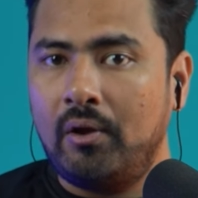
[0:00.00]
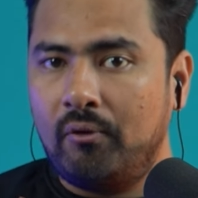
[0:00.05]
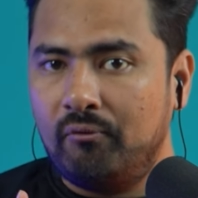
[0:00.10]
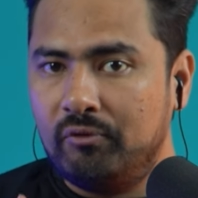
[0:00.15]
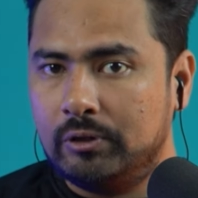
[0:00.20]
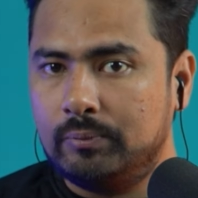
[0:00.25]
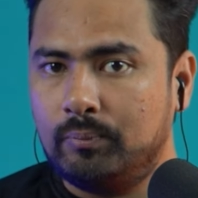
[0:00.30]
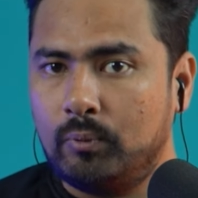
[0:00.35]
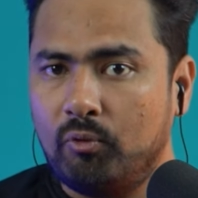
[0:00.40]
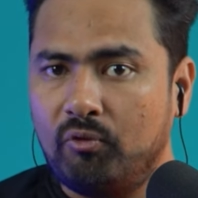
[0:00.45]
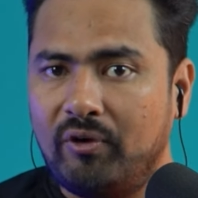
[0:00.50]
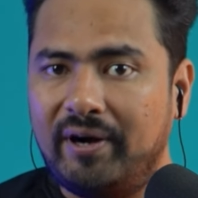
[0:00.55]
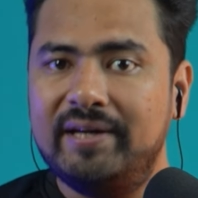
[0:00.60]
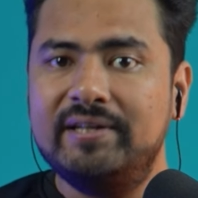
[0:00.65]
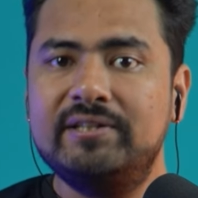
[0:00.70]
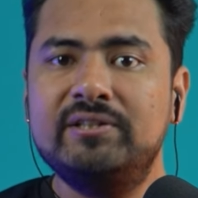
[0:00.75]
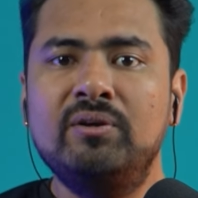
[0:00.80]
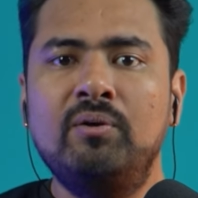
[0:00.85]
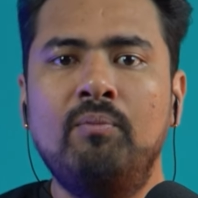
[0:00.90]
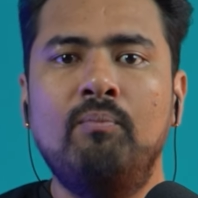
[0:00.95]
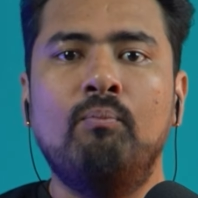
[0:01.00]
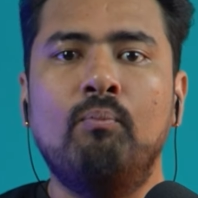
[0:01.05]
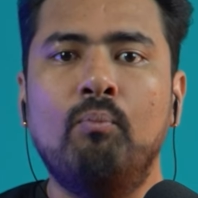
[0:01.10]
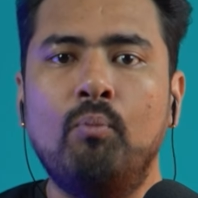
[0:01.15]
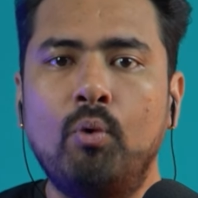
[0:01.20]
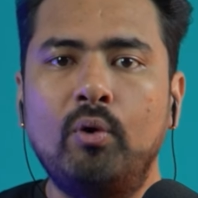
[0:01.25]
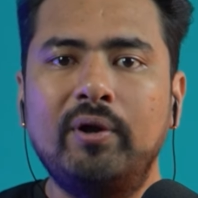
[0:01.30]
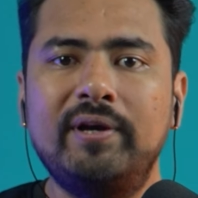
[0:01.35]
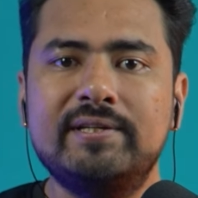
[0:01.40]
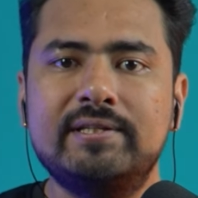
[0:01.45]
which provides
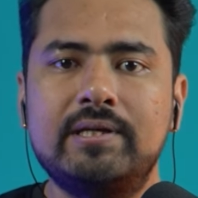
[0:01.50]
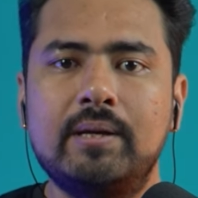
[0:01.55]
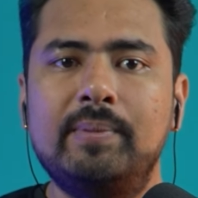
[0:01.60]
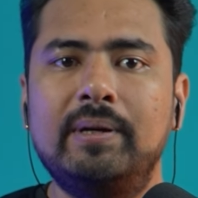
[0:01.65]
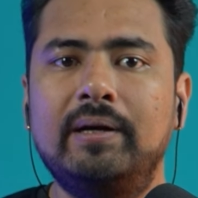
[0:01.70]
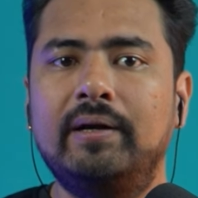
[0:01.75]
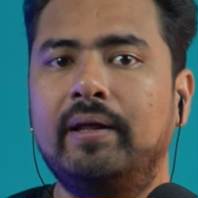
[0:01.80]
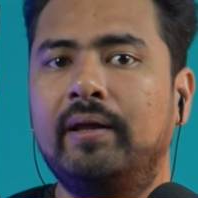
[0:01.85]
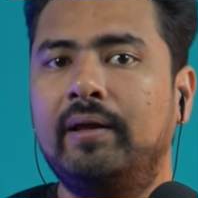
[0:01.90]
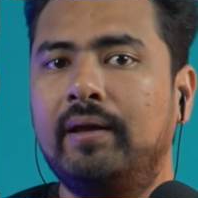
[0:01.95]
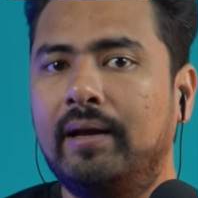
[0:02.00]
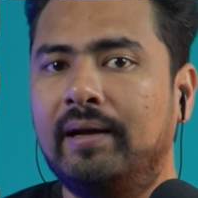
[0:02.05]
more stability